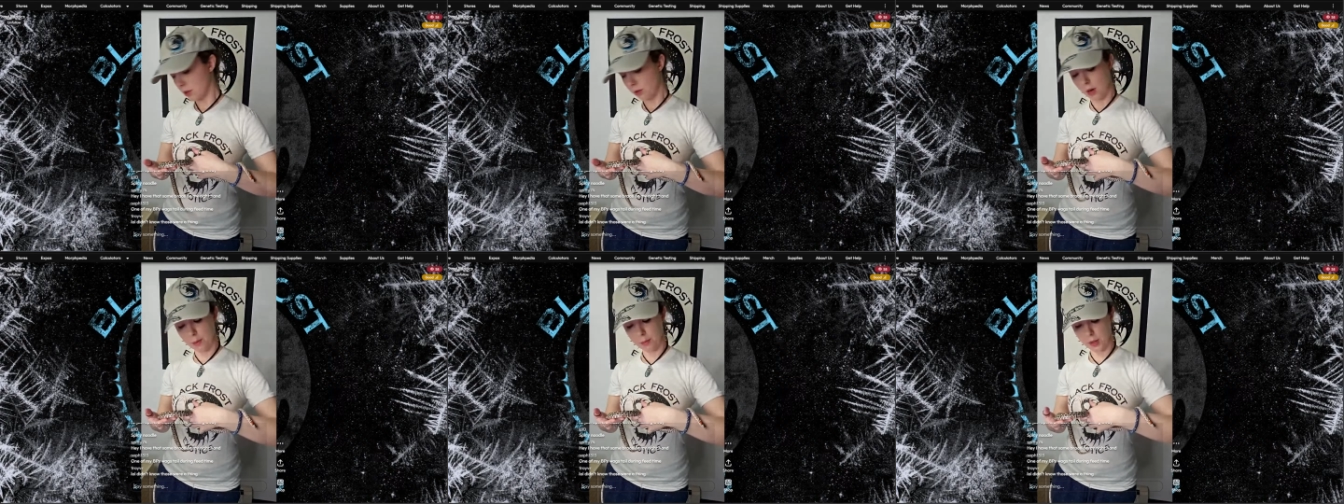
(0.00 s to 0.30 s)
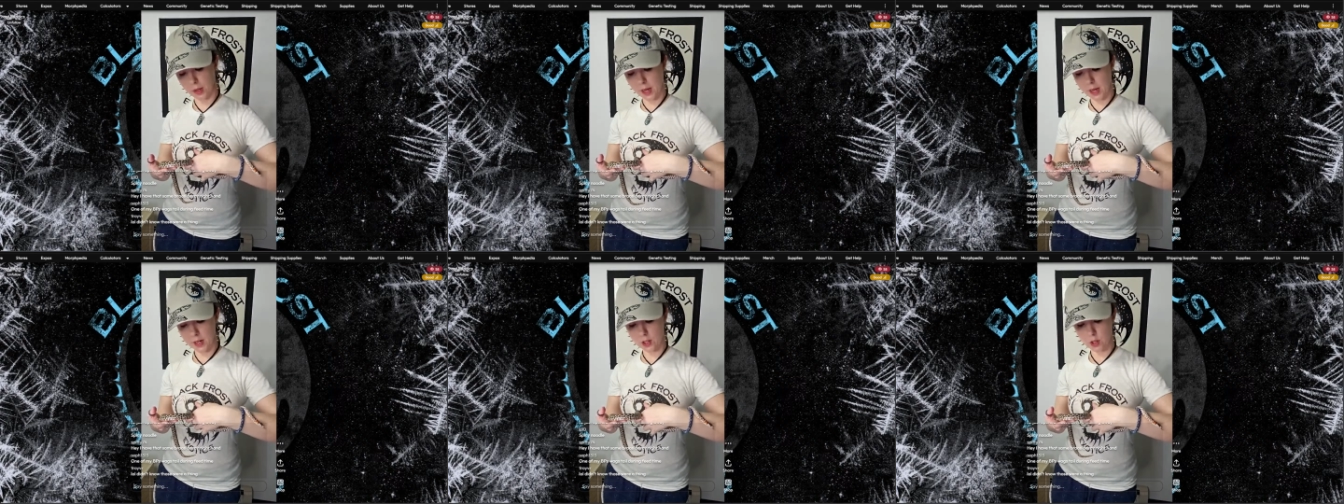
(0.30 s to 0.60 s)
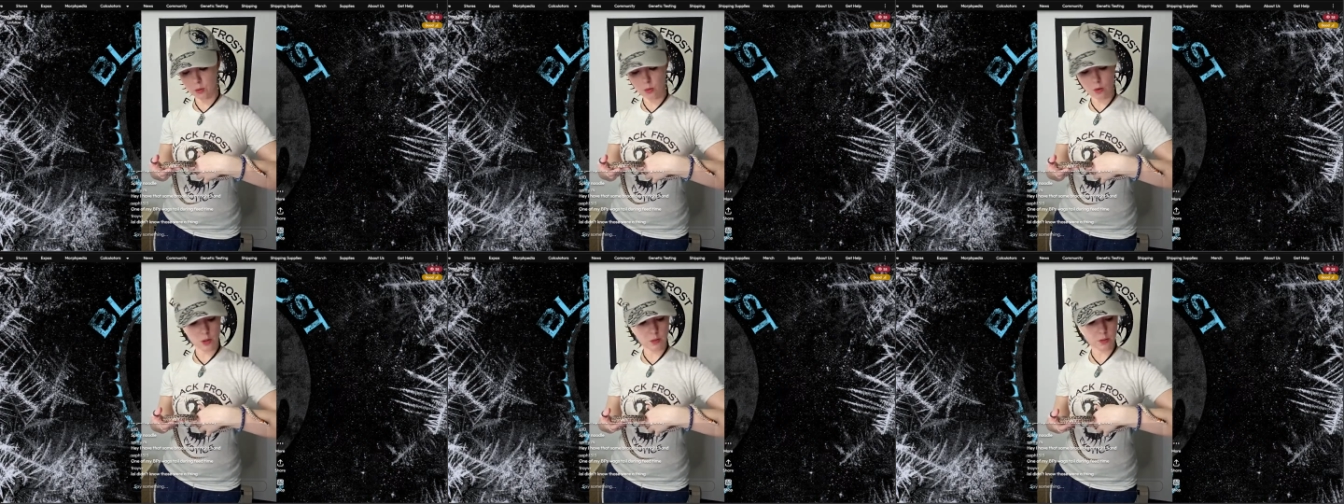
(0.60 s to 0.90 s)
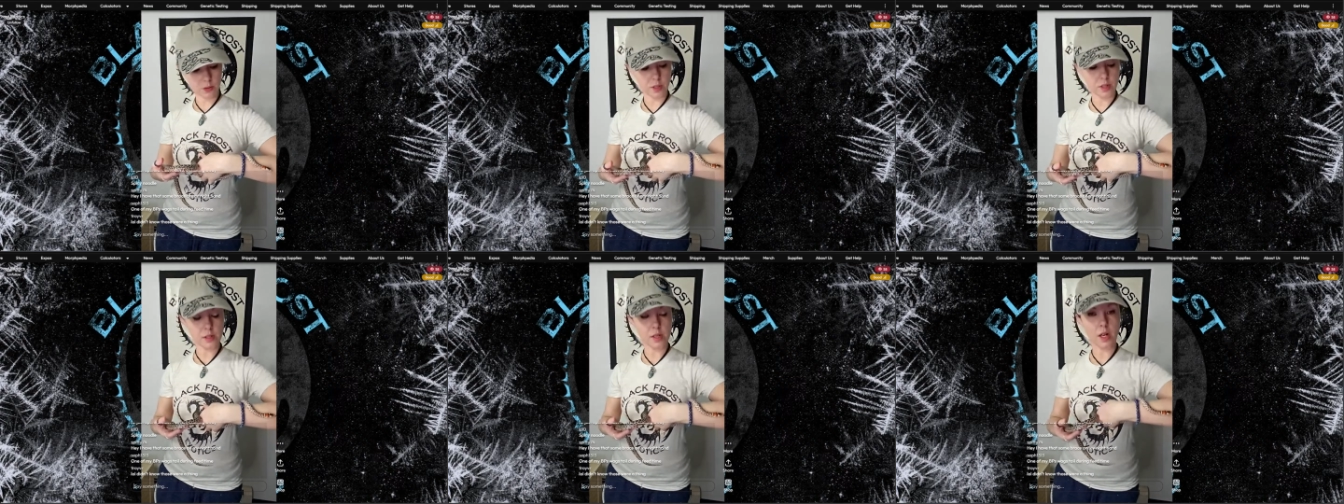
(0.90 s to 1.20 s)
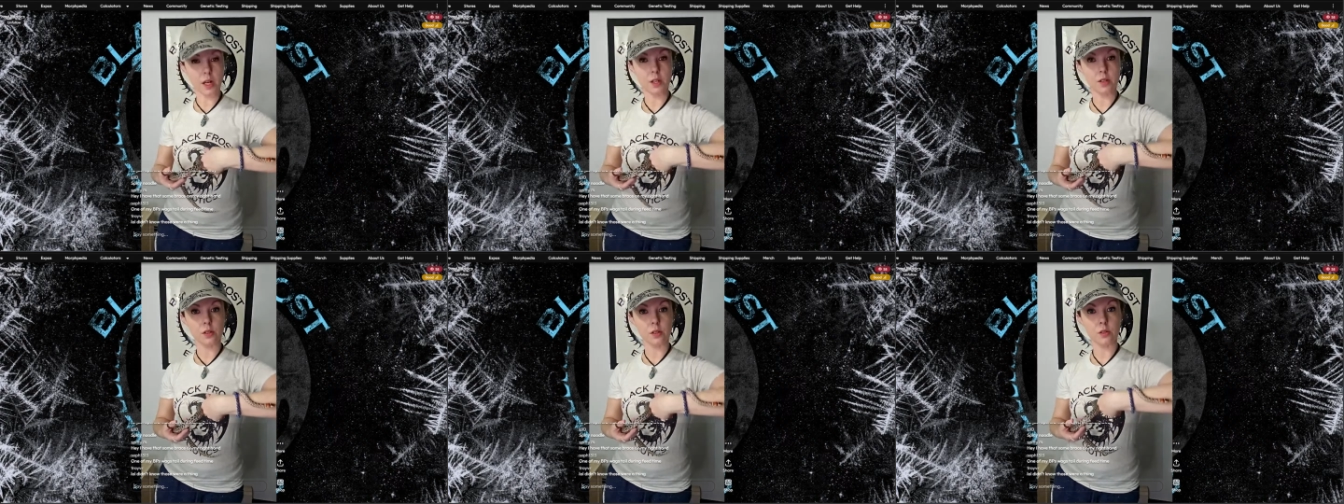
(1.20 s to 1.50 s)
I plan to work with these
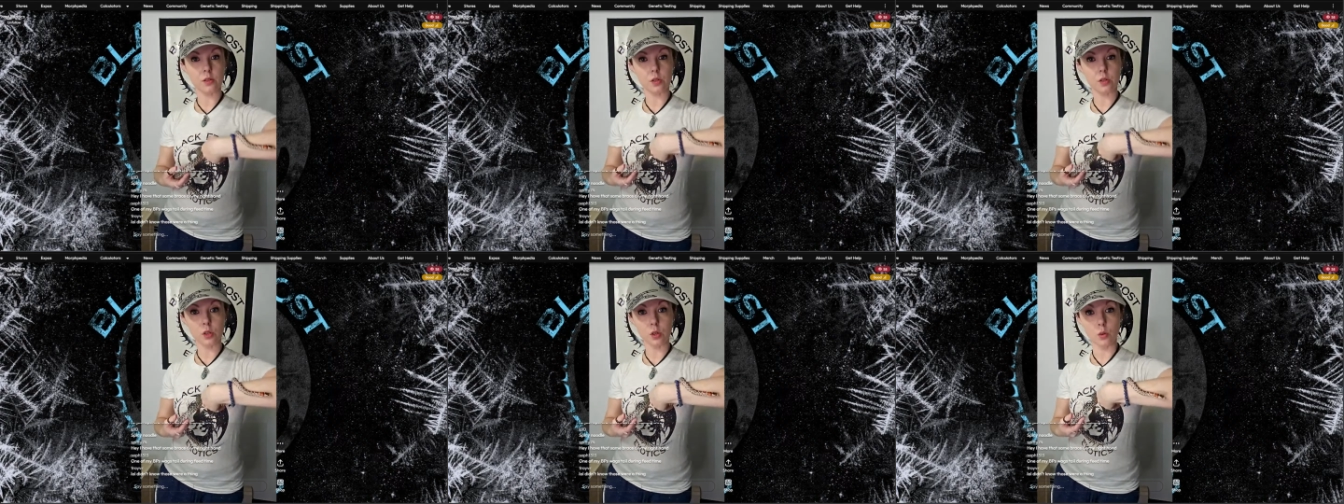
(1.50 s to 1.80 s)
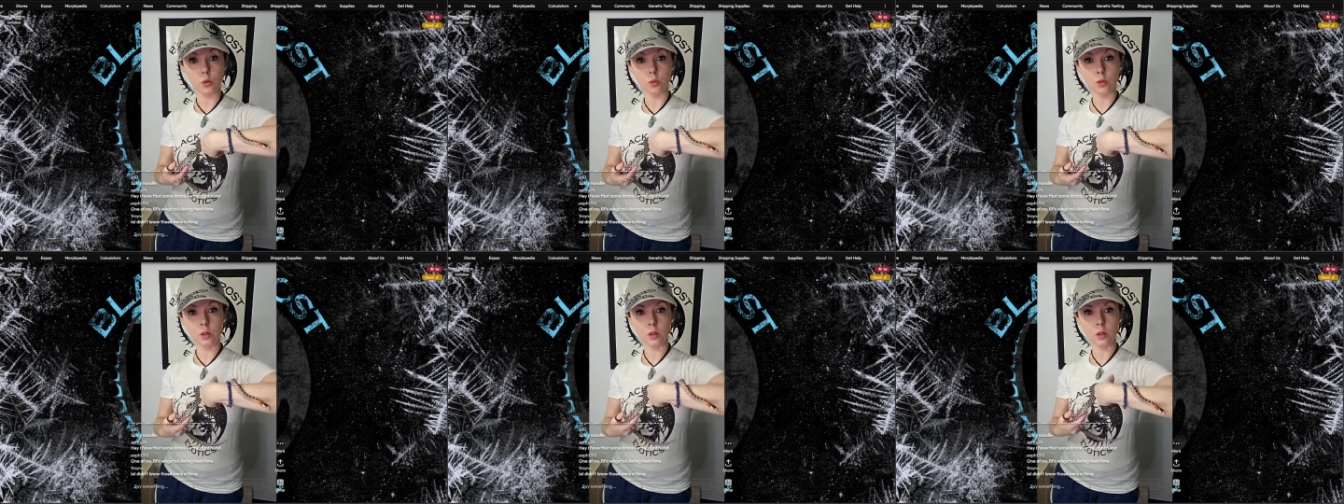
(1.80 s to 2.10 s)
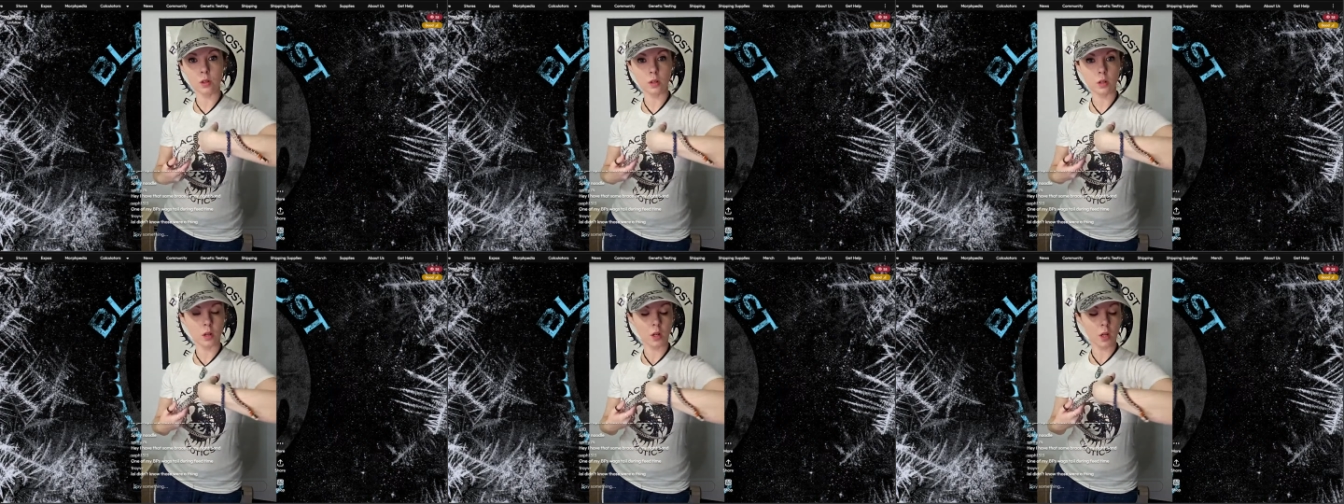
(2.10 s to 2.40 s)
guys soon.